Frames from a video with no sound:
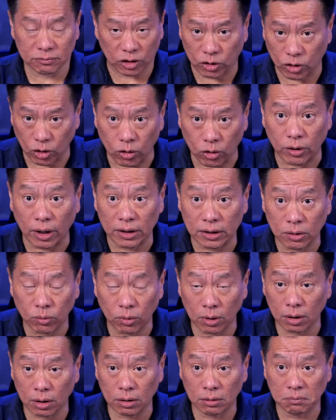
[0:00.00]
you go around the
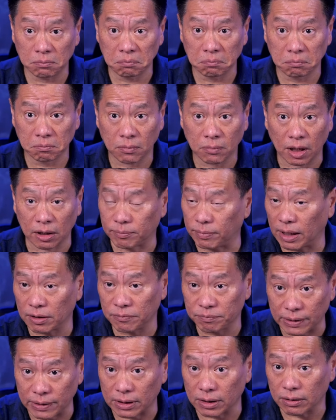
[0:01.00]
wall,
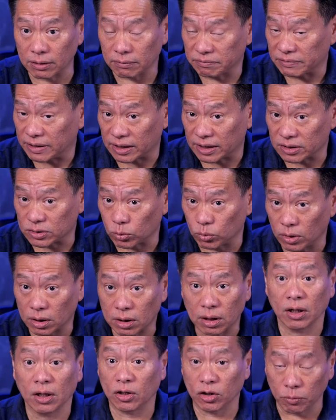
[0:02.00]
above, below. If that doesn't
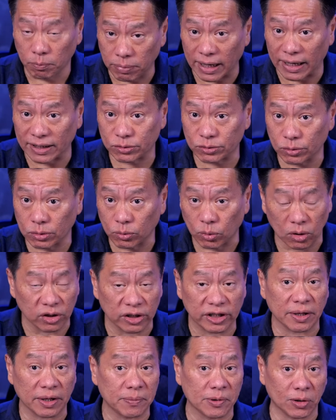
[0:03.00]
work, you blast through the
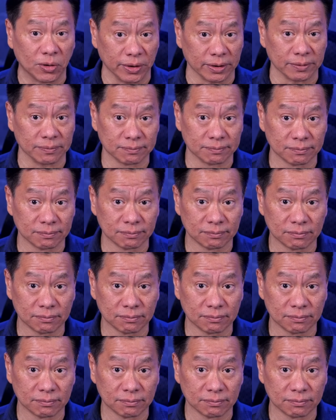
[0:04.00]
wall and keep going.